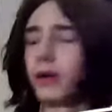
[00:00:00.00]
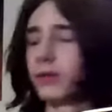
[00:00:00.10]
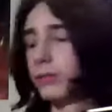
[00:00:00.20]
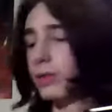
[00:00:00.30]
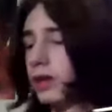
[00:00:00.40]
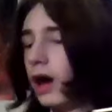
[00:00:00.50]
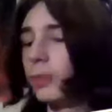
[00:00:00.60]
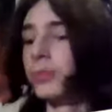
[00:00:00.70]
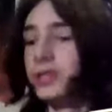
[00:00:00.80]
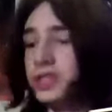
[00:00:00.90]
With the
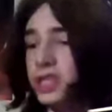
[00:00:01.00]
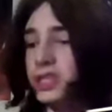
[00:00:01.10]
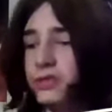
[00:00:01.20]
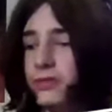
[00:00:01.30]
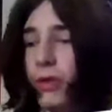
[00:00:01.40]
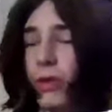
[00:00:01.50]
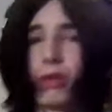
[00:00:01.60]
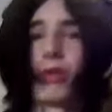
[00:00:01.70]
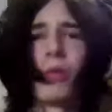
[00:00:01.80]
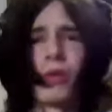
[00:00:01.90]
album Ingested Filth,
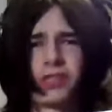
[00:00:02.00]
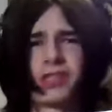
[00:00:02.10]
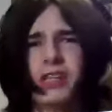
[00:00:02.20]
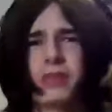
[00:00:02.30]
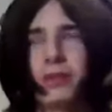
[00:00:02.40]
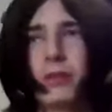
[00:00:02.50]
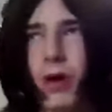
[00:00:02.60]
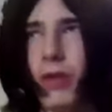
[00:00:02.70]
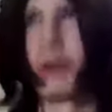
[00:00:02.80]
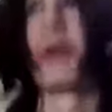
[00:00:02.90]
or it's an EP
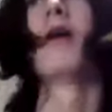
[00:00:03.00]
rather.